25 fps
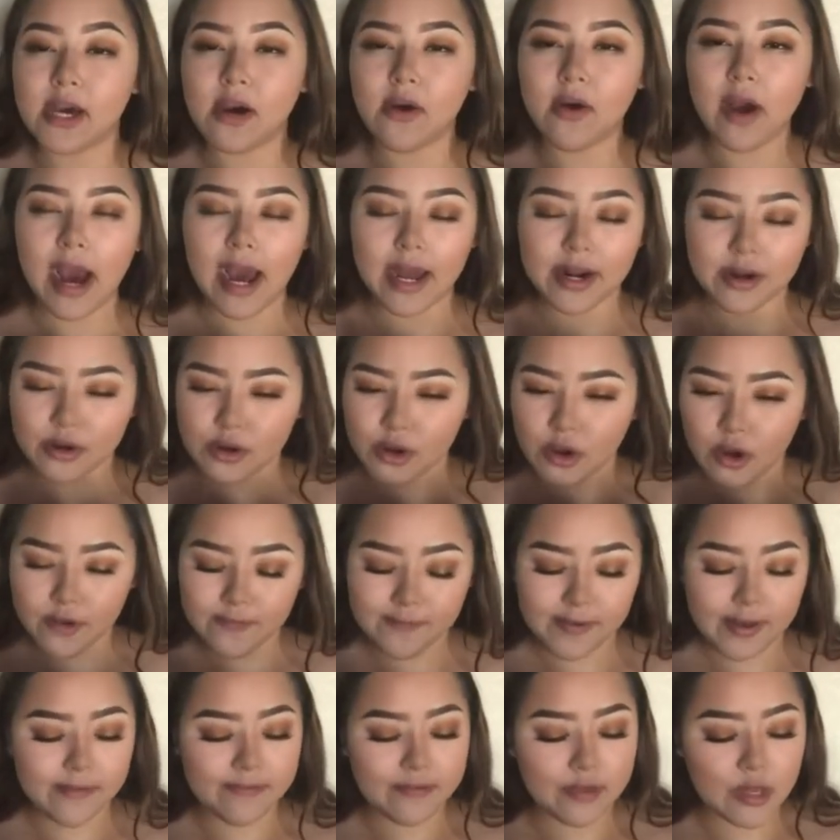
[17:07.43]
I don't know
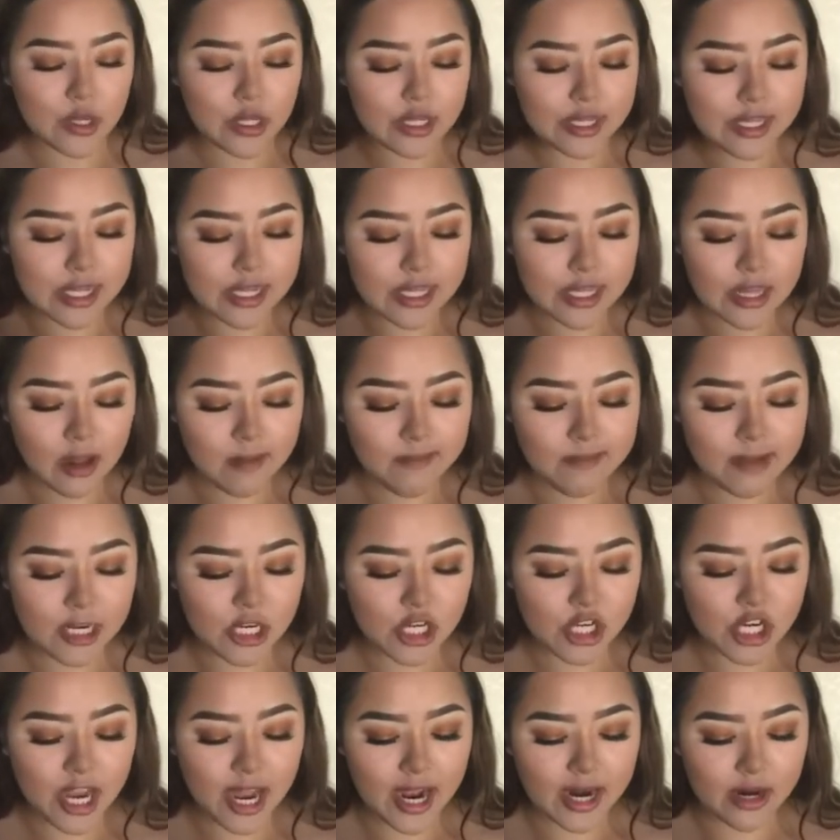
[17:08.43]
if I've used this on my
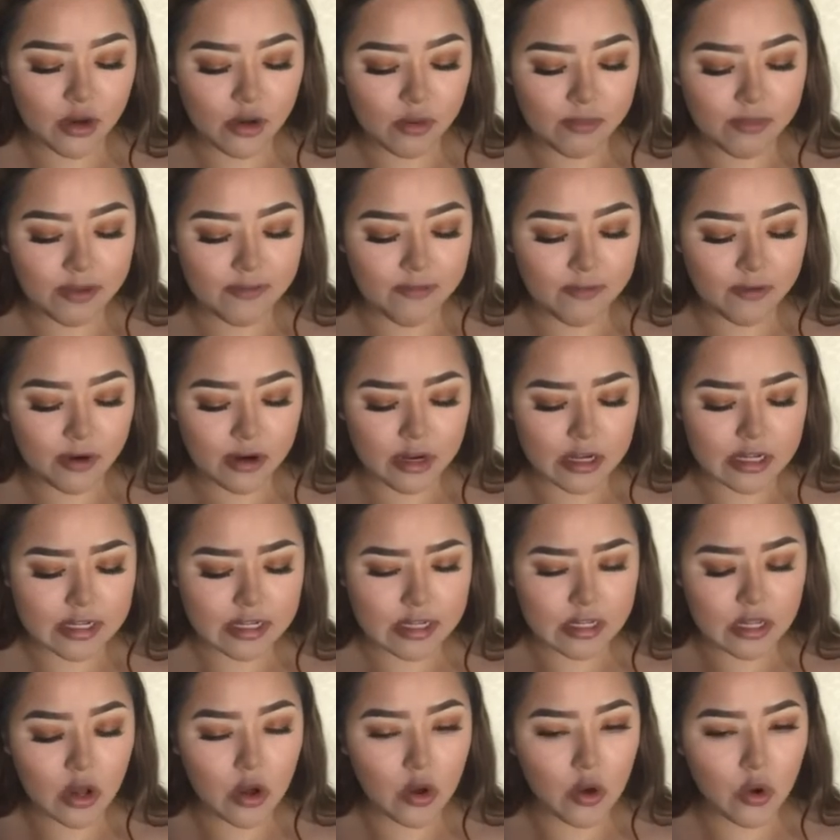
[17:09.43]
channel before,
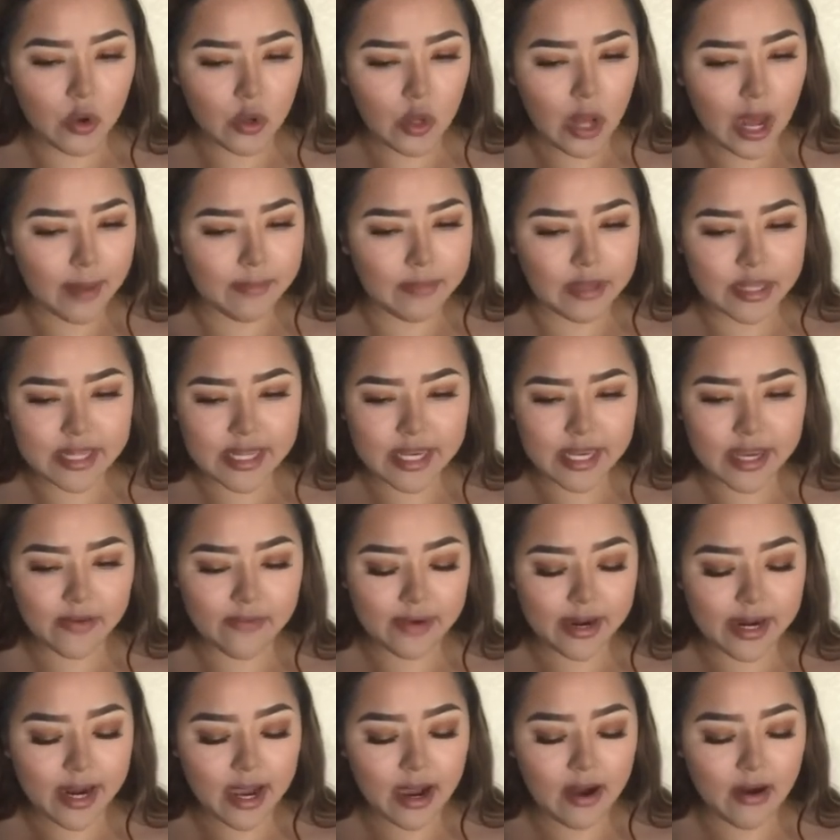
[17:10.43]
so I'm using it
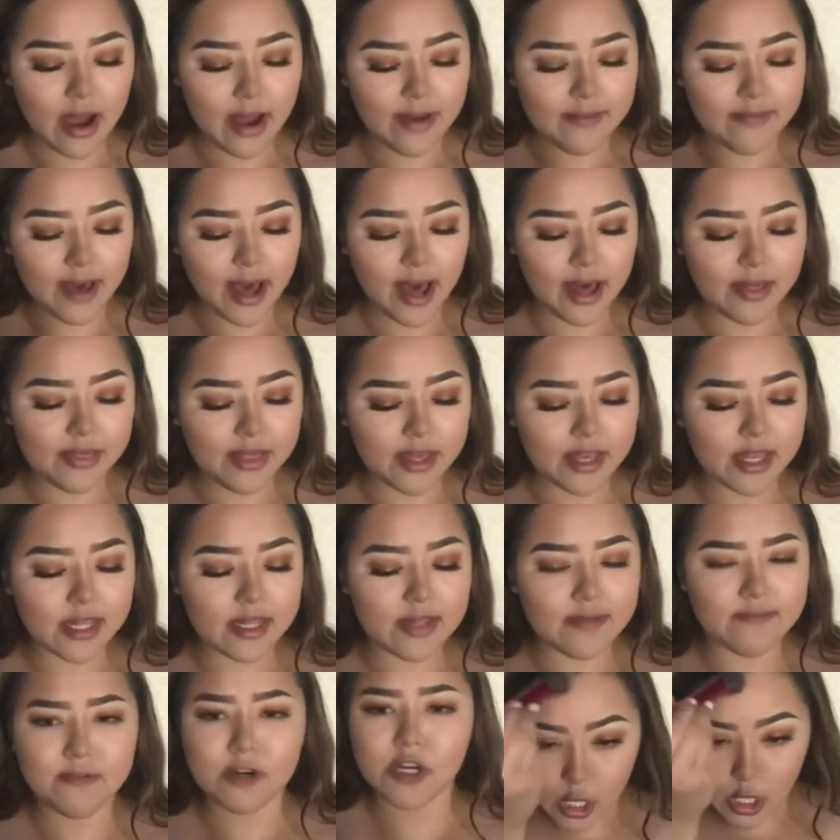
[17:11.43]
right now. I've had this
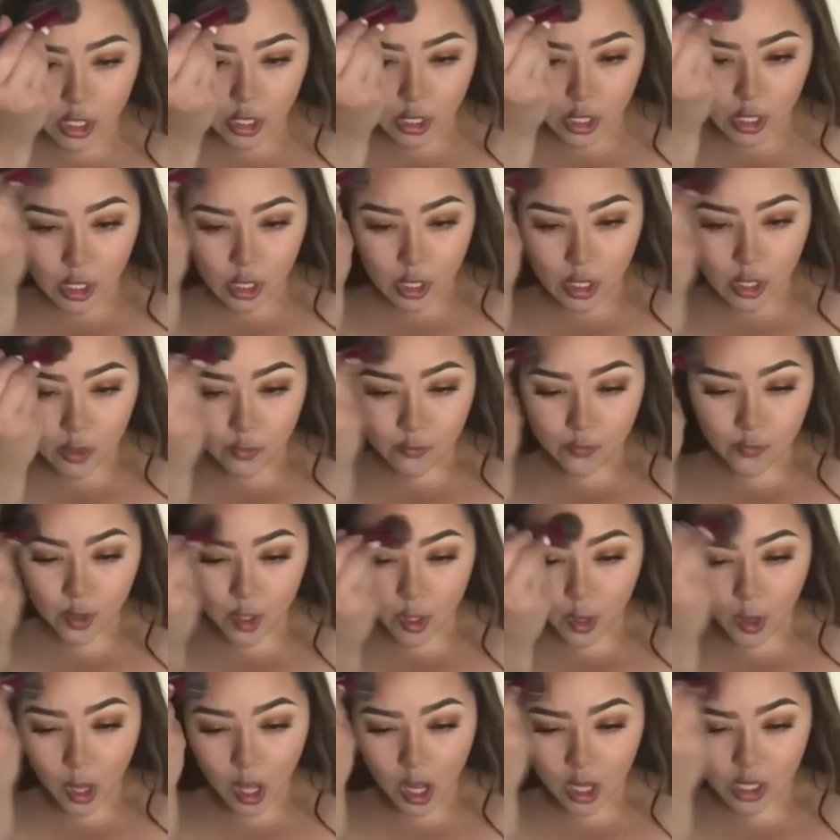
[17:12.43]
for
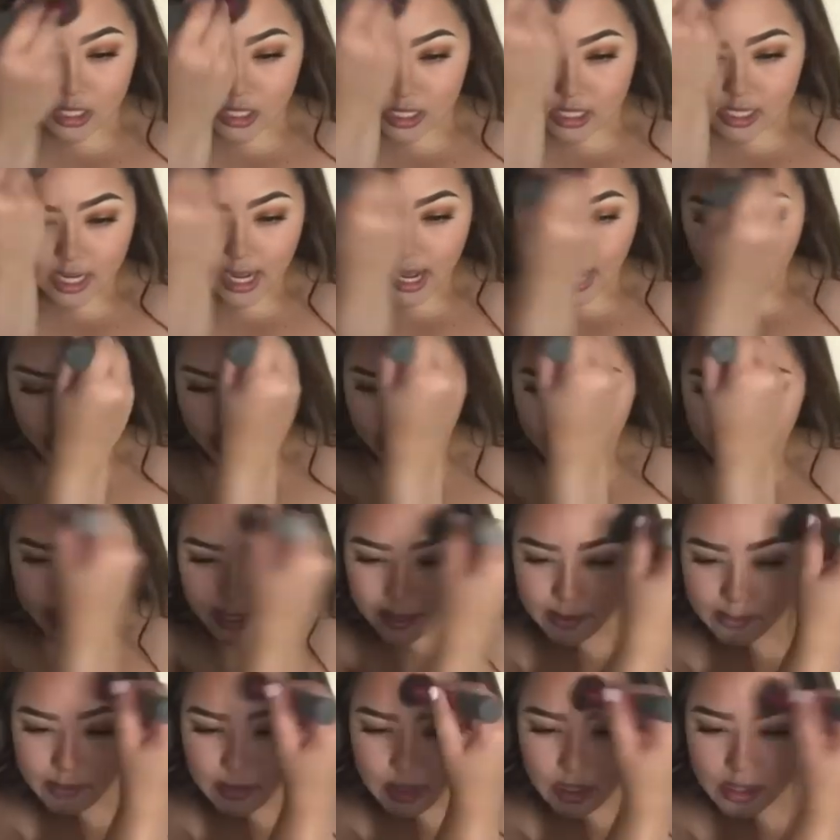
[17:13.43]
a long
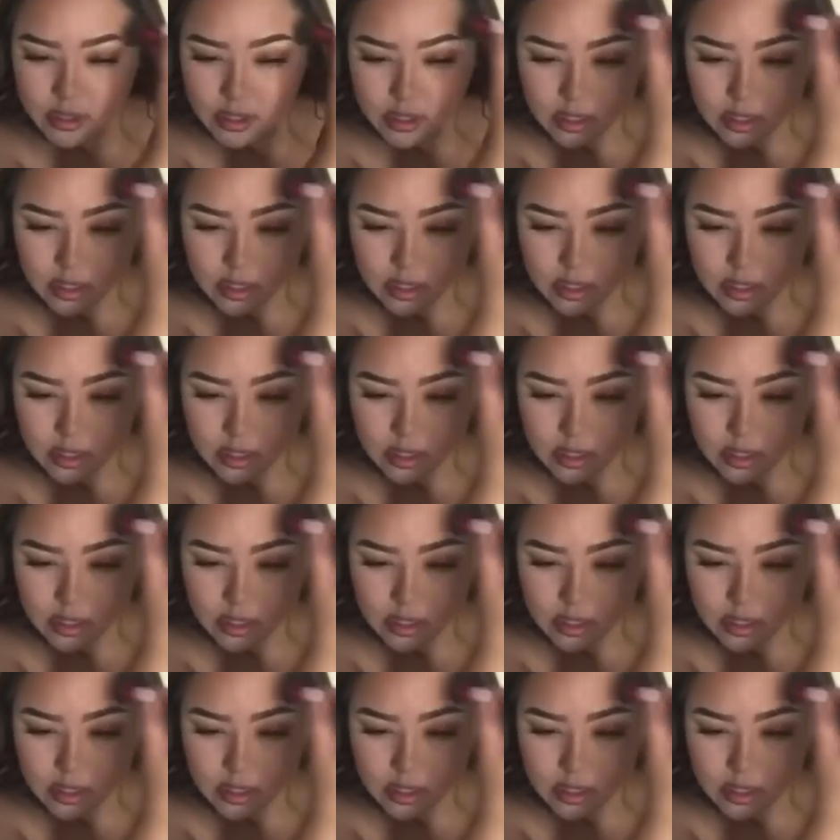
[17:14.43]
time.